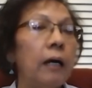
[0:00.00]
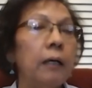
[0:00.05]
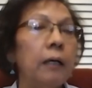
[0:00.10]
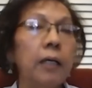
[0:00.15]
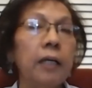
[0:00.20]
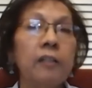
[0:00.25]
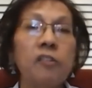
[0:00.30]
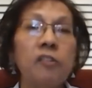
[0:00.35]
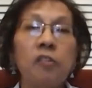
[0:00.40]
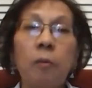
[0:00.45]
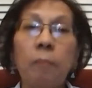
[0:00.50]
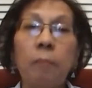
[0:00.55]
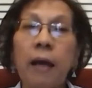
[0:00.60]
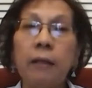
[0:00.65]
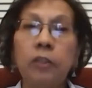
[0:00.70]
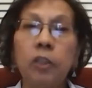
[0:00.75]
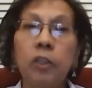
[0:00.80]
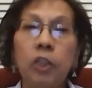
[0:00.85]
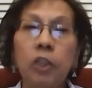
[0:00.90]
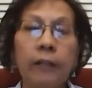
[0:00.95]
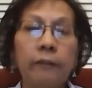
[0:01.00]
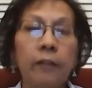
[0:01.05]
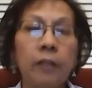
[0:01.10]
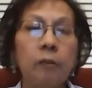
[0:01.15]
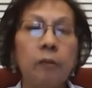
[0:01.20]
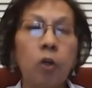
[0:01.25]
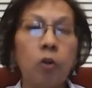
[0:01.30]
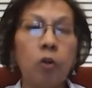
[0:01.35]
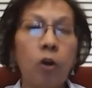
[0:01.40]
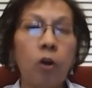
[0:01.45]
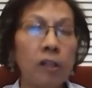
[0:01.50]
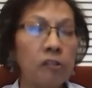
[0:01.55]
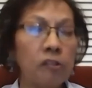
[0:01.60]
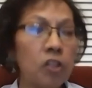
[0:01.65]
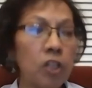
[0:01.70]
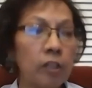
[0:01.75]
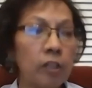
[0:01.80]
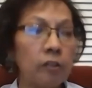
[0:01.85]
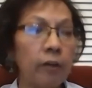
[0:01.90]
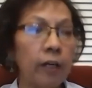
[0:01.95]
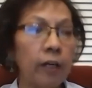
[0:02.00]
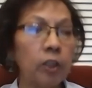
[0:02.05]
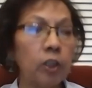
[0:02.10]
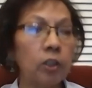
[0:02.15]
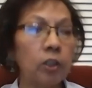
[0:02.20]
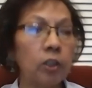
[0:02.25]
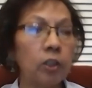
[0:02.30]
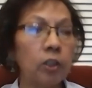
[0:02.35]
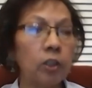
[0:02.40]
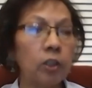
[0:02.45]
And so by sharing cross-generational